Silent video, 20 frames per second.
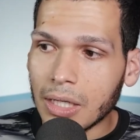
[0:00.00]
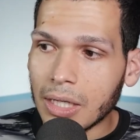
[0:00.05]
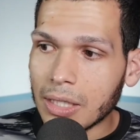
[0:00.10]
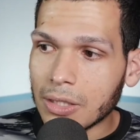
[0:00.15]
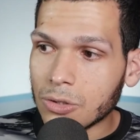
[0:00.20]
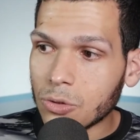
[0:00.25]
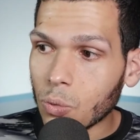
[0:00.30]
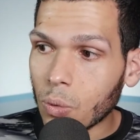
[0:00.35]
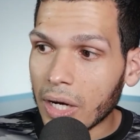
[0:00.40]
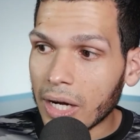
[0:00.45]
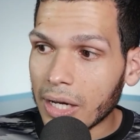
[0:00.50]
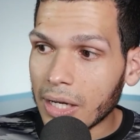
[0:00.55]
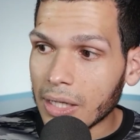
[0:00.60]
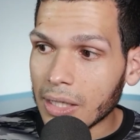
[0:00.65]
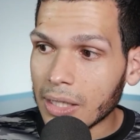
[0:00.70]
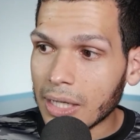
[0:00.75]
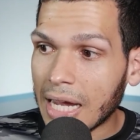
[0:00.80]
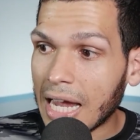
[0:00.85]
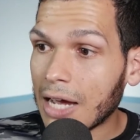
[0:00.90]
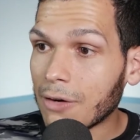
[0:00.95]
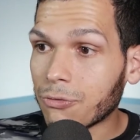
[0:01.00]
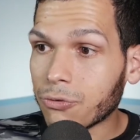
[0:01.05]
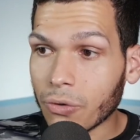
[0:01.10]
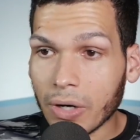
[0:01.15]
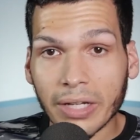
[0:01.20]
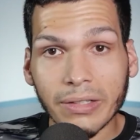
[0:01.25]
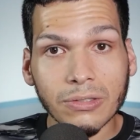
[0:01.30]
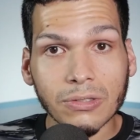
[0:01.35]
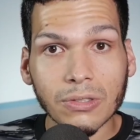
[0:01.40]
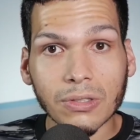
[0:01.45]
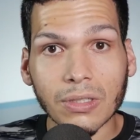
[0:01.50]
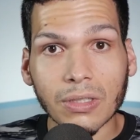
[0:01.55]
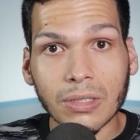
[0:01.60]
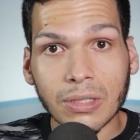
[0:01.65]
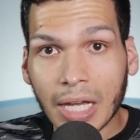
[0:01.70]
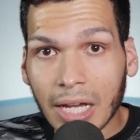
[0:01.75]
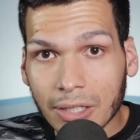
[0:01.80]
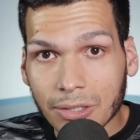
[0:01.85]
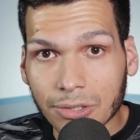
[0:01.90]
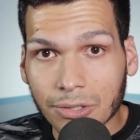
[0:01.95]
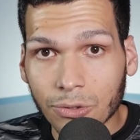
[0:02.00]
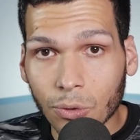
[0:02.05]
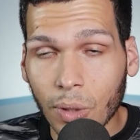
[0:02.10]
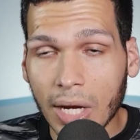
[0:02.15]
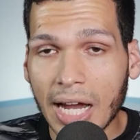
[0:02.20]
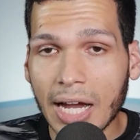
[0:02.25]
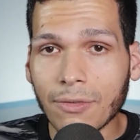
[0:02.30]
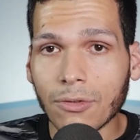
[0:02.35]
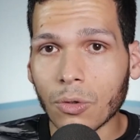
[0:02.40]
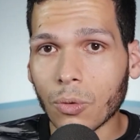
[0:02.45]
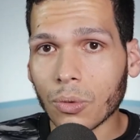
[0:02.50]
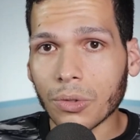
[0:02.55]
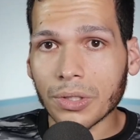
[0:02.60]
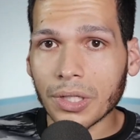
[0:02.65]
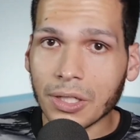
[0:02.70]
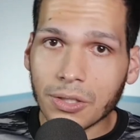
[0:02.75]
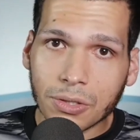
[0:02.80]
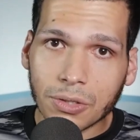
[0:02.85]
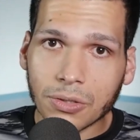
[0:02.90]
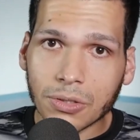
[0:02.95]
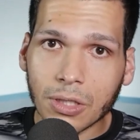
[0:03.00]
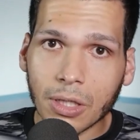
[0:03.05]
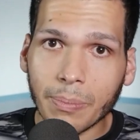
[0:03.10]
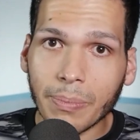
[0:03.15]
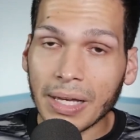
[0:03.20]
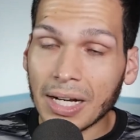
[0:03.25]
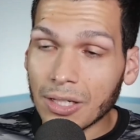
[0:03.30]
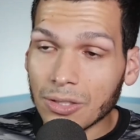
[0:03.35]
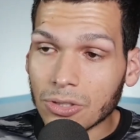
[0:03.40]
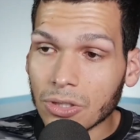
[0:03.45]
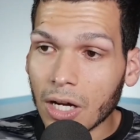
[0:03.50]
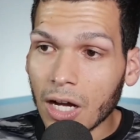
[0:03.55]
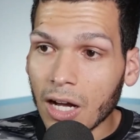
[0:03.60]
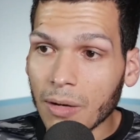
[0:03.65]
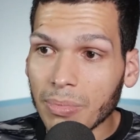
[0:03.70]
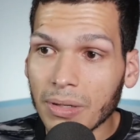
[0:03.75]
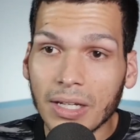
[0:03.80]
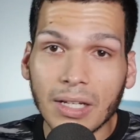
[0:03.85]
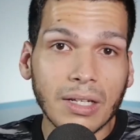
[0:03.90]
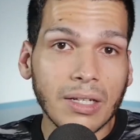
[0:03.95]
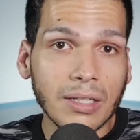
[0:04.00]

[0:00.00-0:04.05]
Do I have friends? Yes. Do I have a relationship and a job?